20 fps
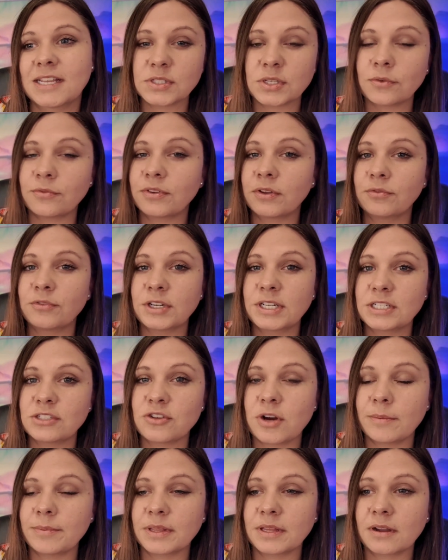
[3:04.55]
So feel free to
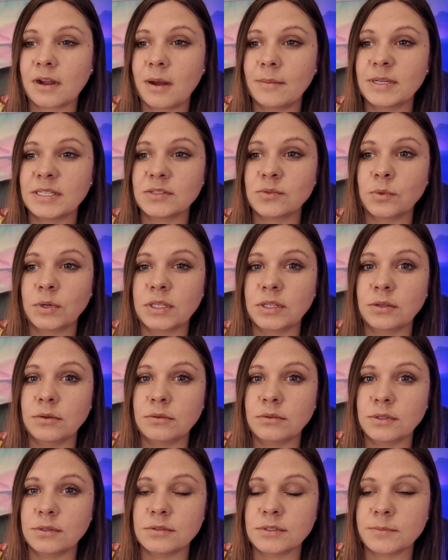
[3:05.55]
drop in the comments what you
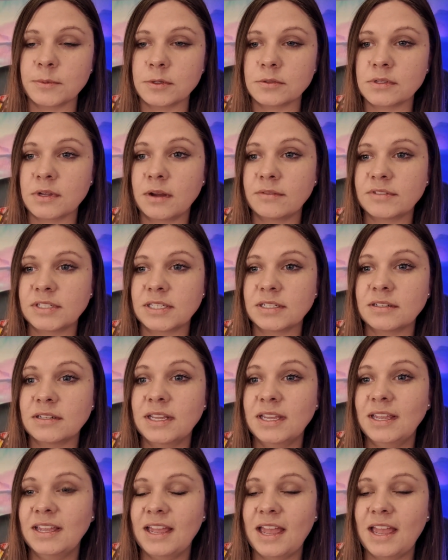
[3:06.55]
use most often,